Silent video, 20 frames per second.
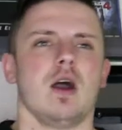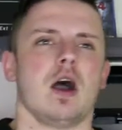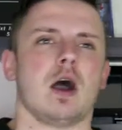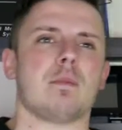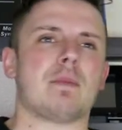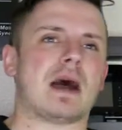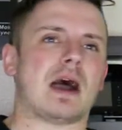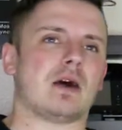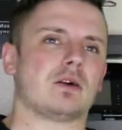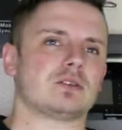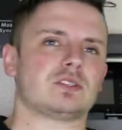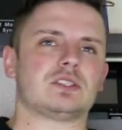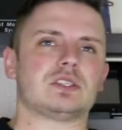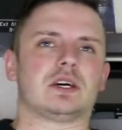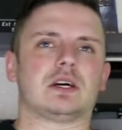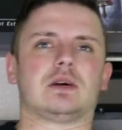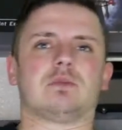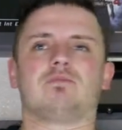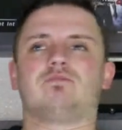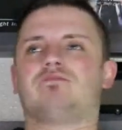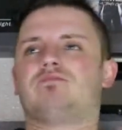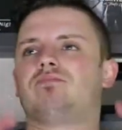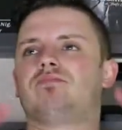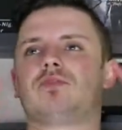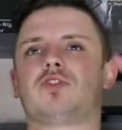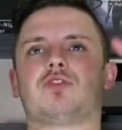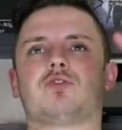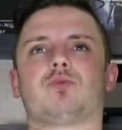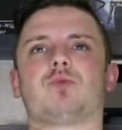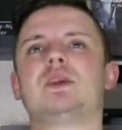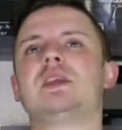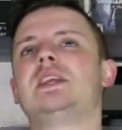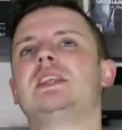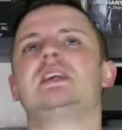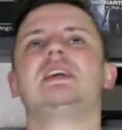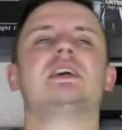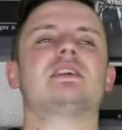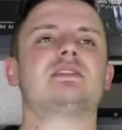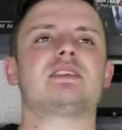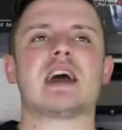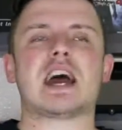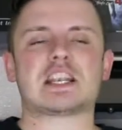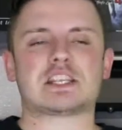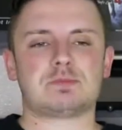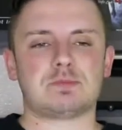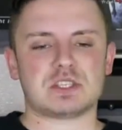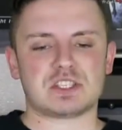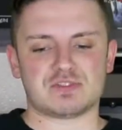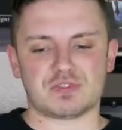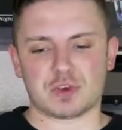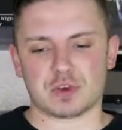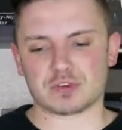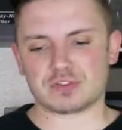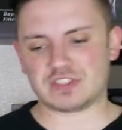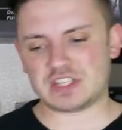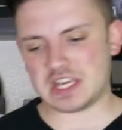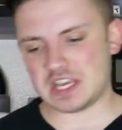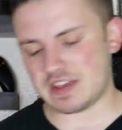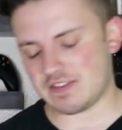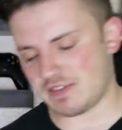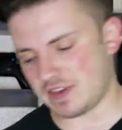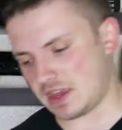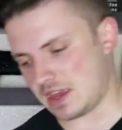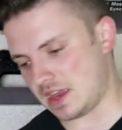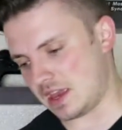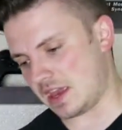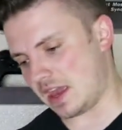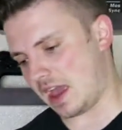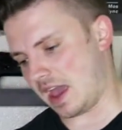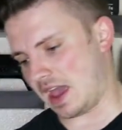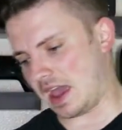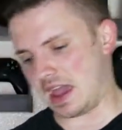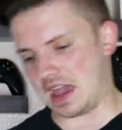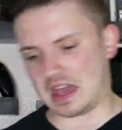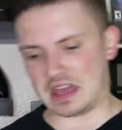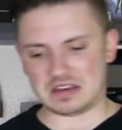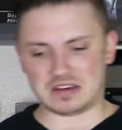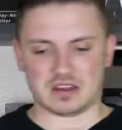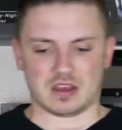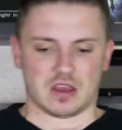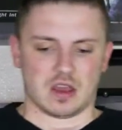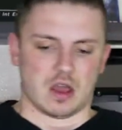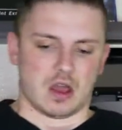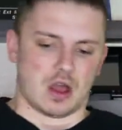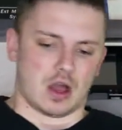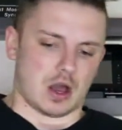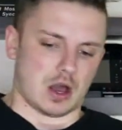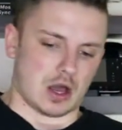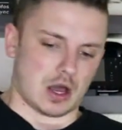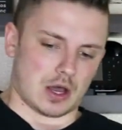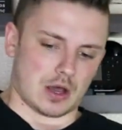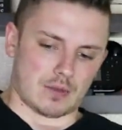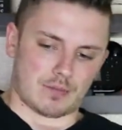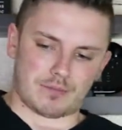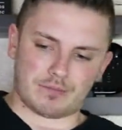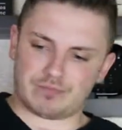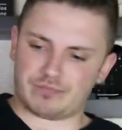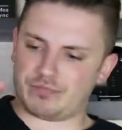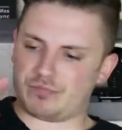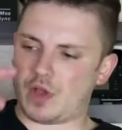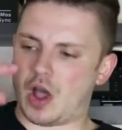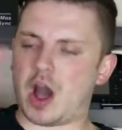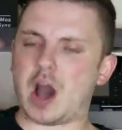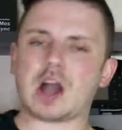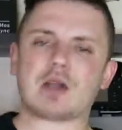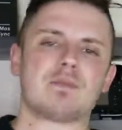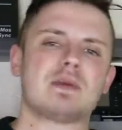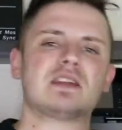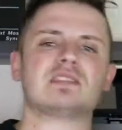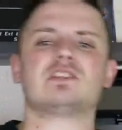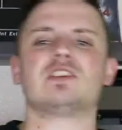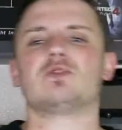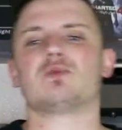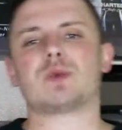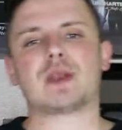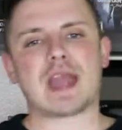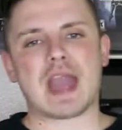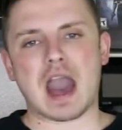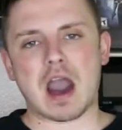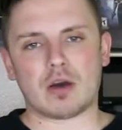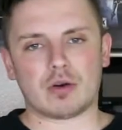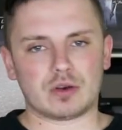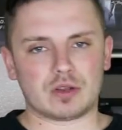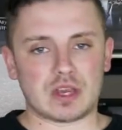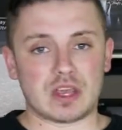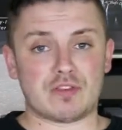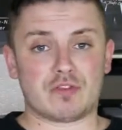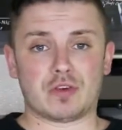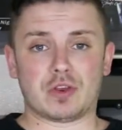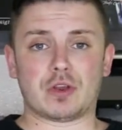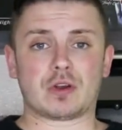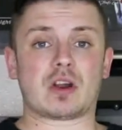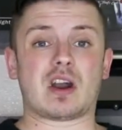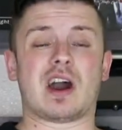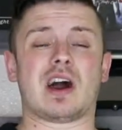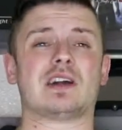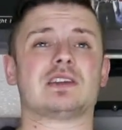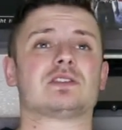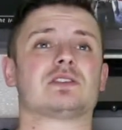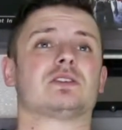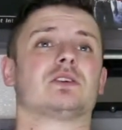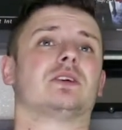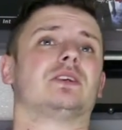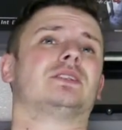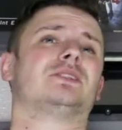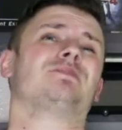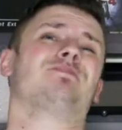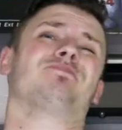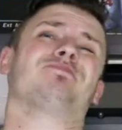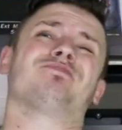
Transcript: about 3D attachments for your TV and augmented reality for your console.